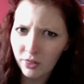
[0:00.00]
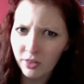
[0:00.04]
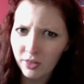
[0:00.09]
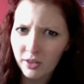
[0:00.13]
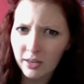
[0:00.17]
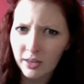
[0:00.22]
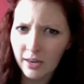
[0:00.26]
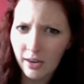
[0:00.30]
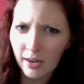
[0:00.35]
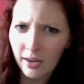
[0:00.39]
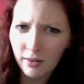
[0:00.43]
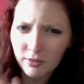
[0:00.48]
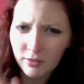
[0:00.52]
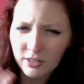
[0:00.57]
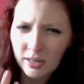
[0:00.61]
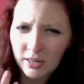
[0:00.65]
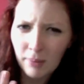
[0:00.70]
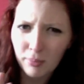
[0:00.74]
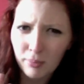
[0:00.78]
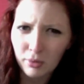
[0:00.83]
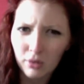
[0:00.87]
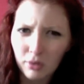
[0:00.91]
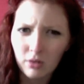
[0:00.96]
the kind of
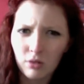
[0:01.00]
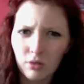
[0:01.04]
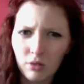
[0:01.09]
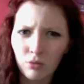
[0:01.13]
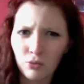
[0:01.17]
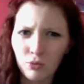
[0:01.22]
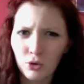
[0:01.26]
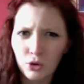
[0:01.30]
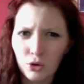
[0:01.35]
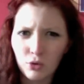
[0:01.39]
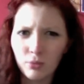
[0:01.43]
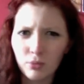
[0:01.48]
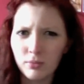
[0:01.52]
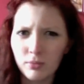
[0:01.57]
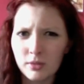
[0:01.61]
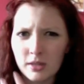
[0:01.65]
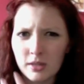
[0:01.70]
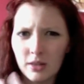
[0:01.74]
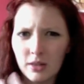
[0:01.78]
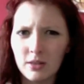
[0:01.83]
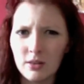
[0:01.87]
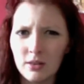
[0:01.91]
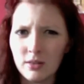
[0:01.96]
temporal rooms
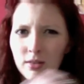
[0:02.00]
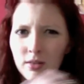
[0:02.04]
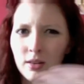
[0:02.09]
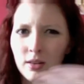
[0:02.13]
and the